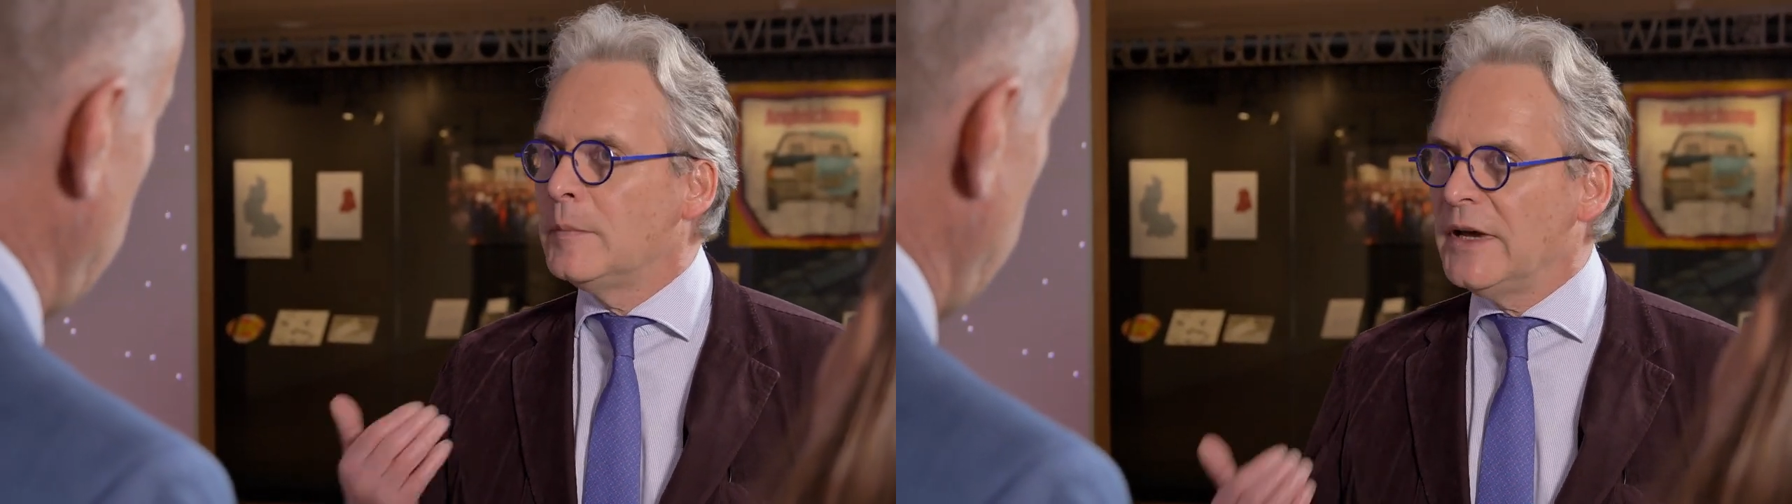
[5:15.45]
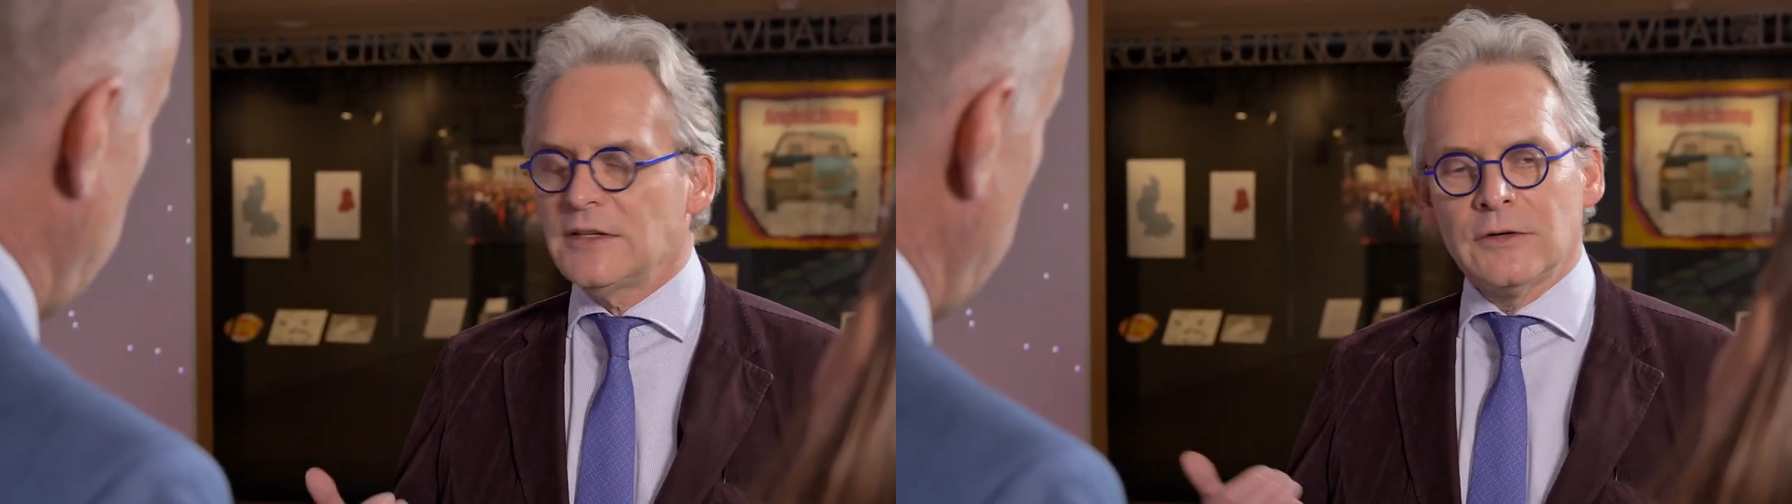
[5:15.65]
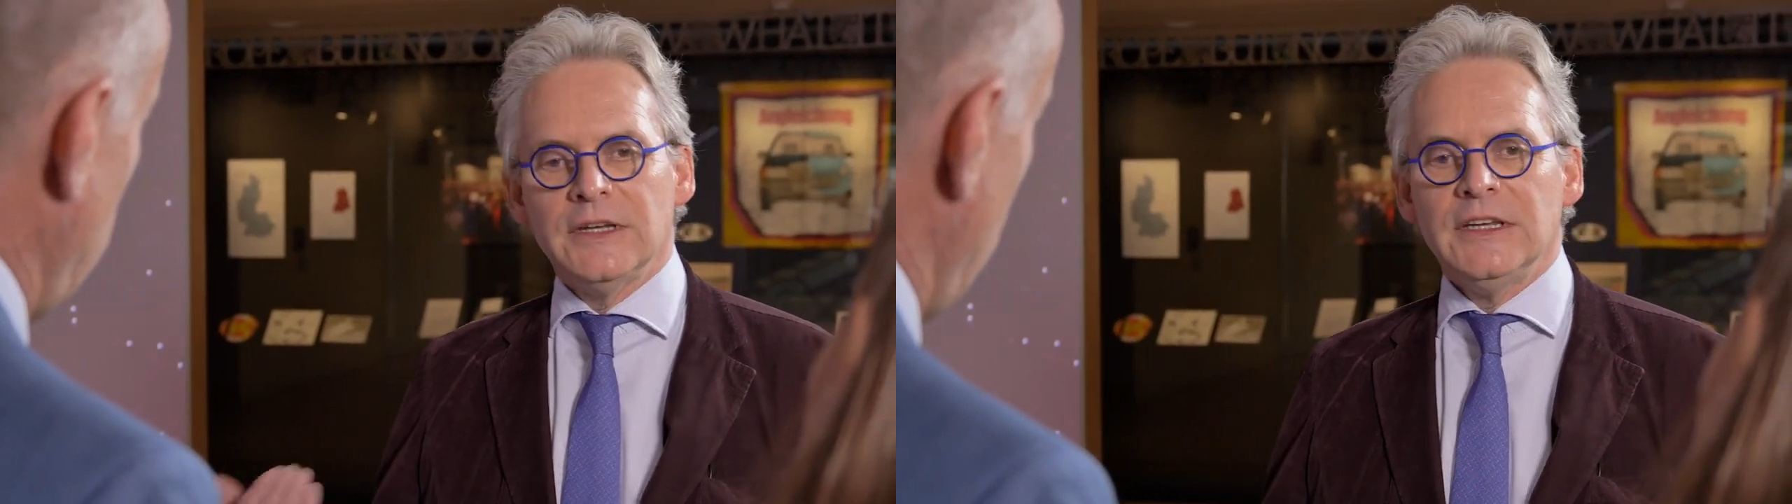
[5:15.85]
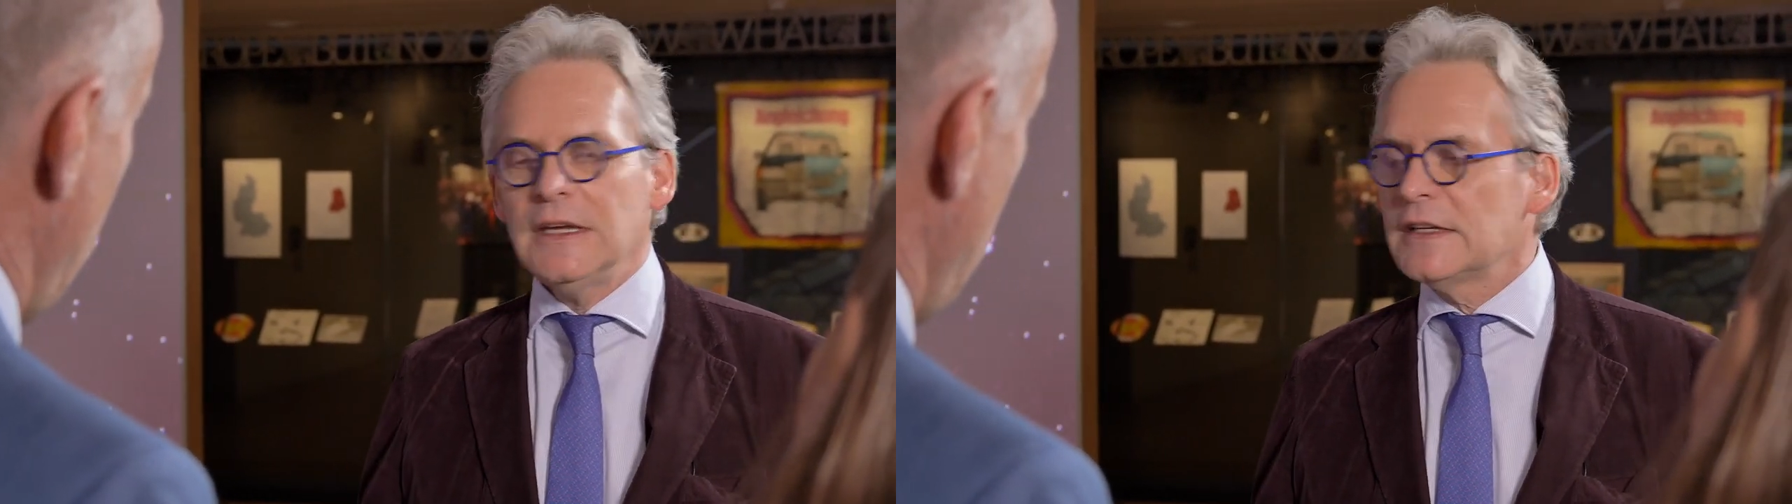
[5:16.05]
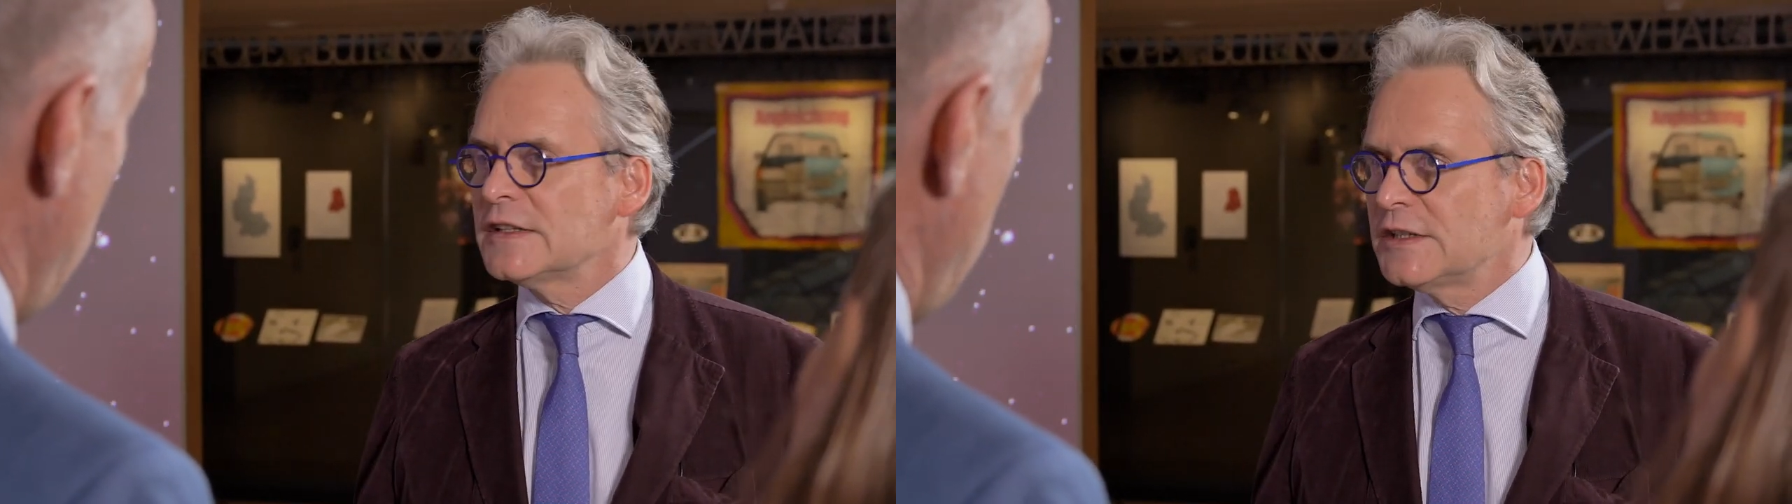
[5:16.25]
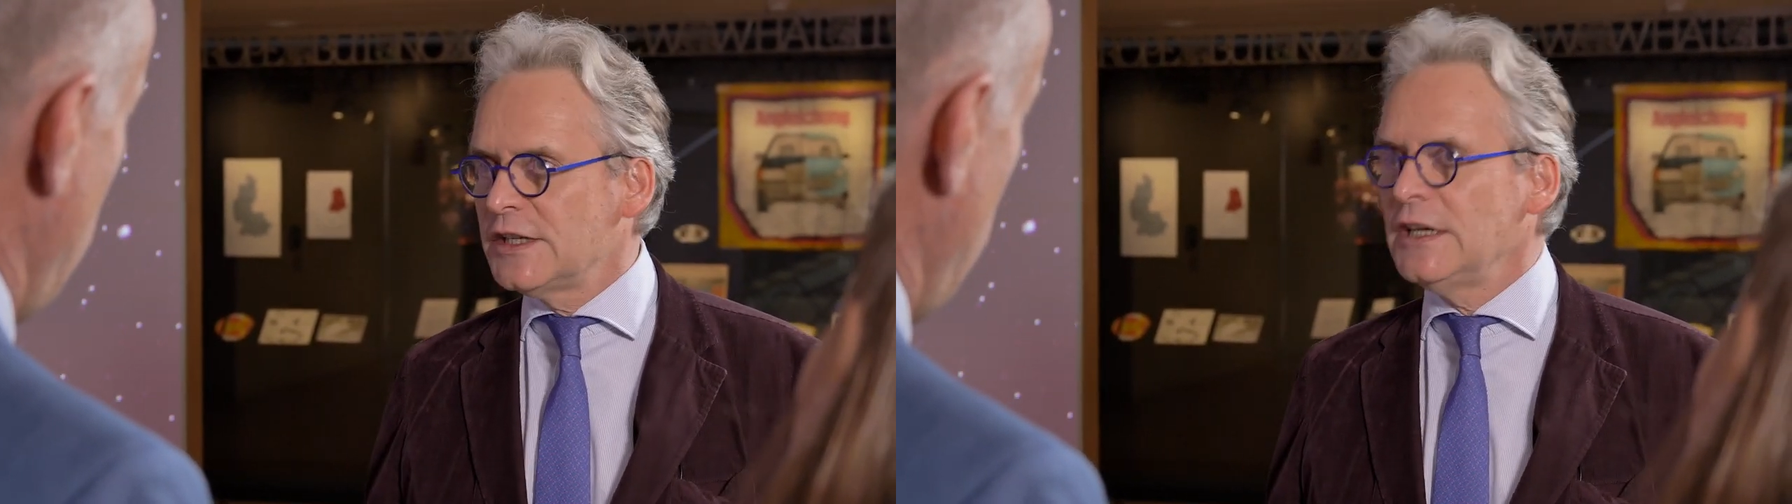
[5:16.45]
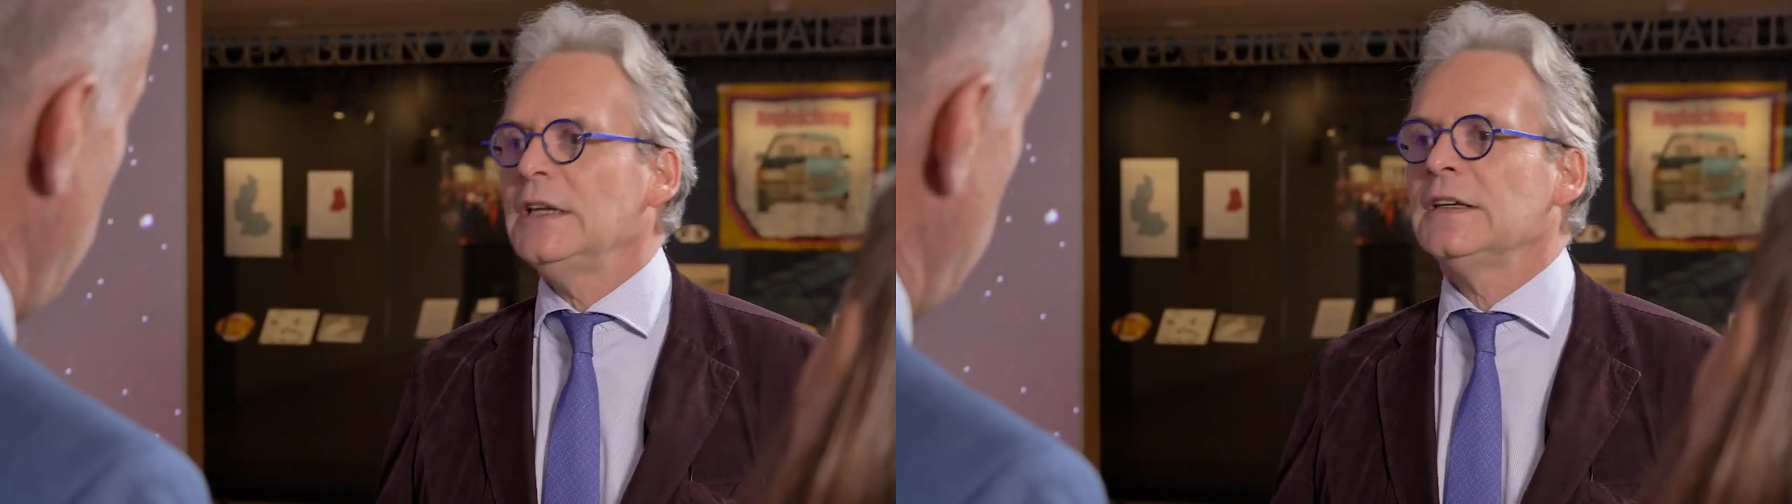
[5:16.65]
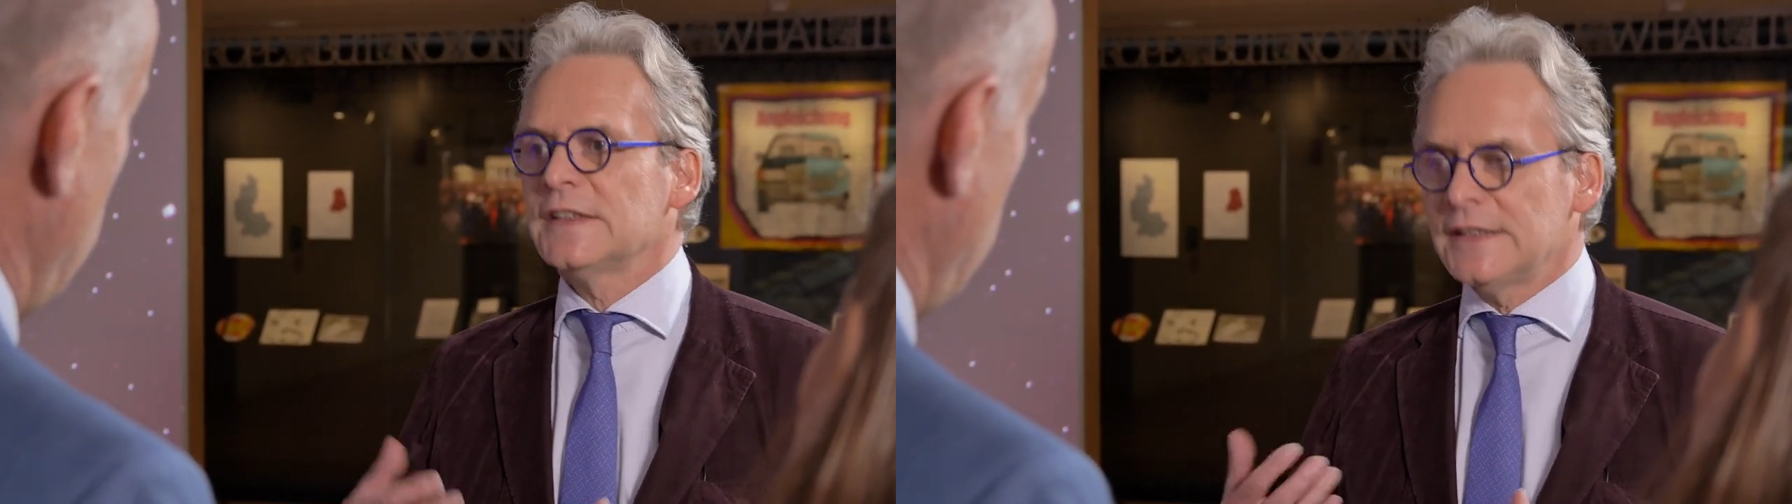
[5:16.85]
better
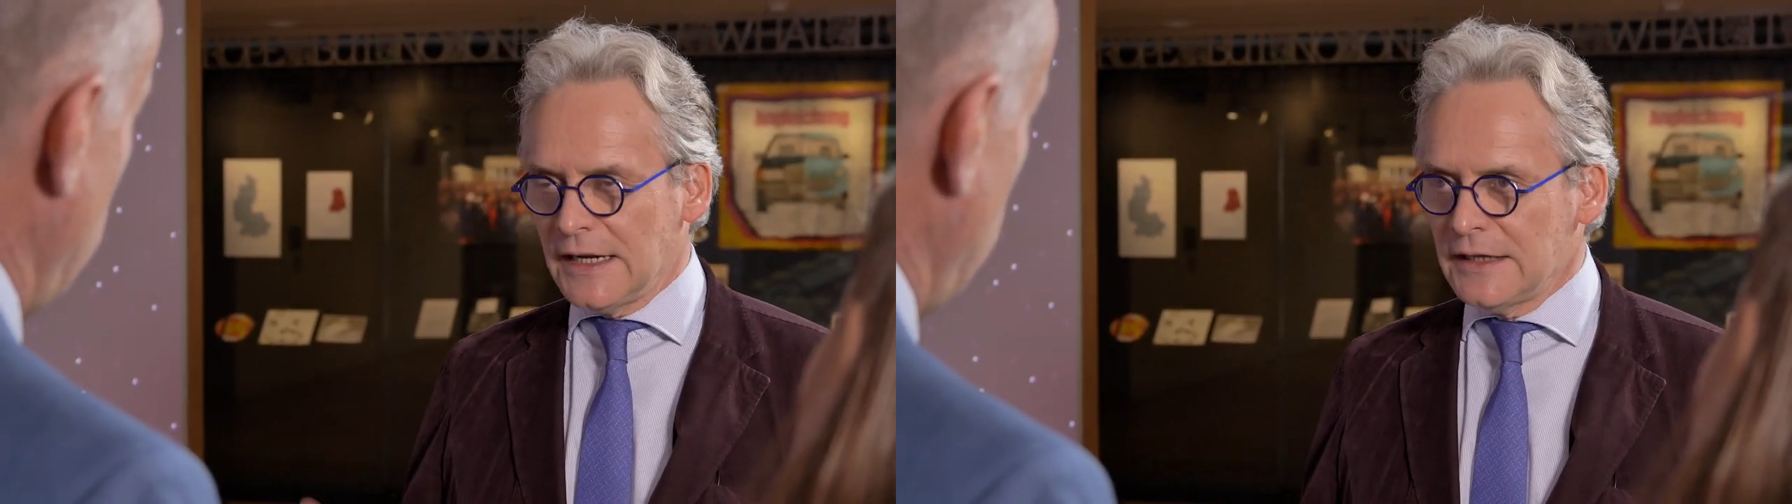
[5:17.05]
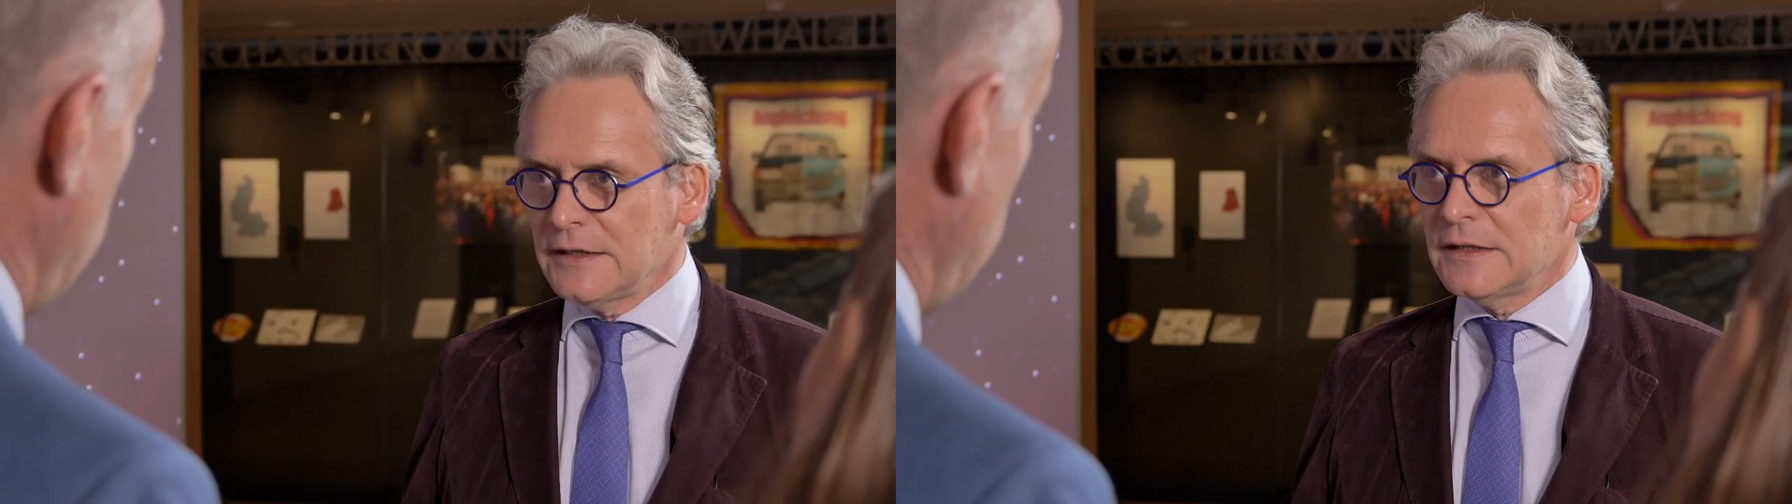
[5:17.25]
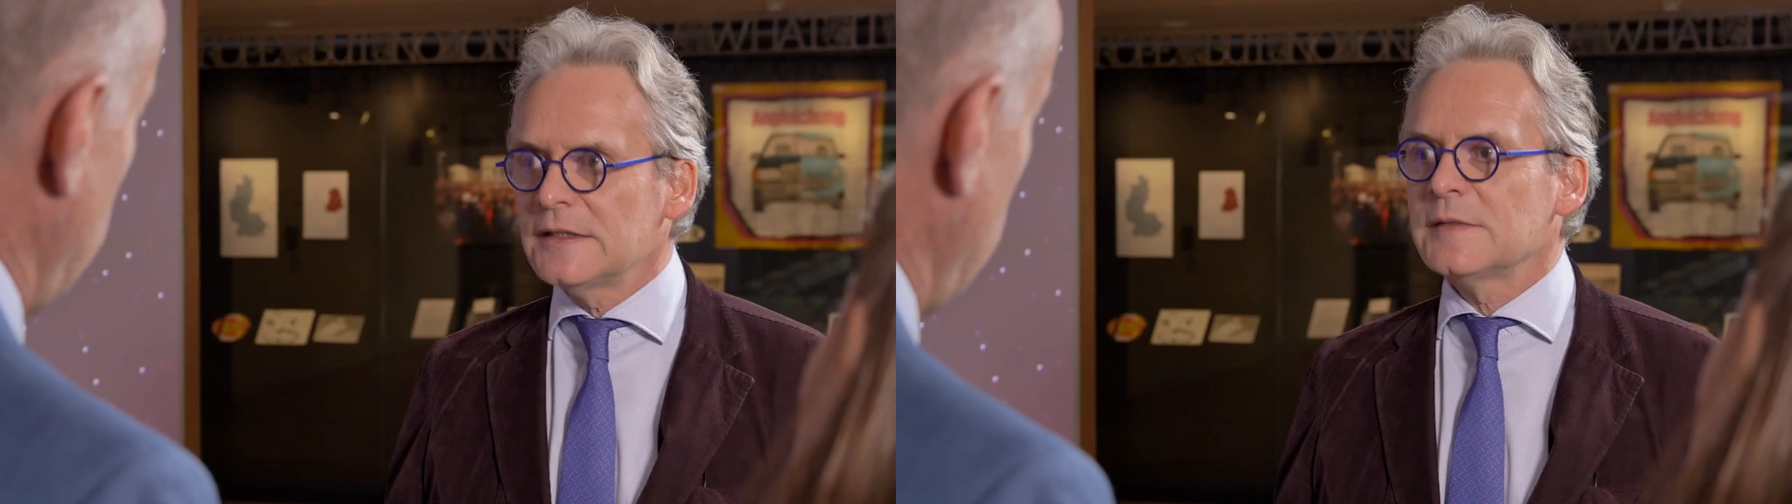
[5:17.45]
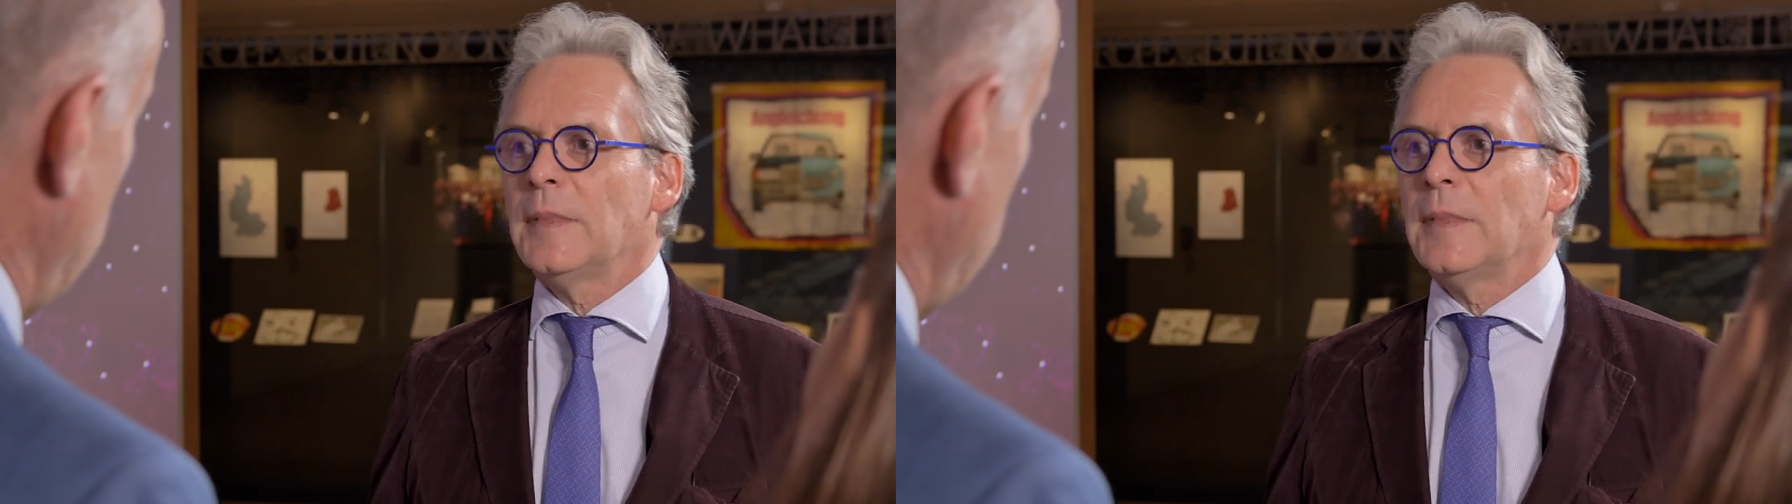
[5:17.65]
ESG standards,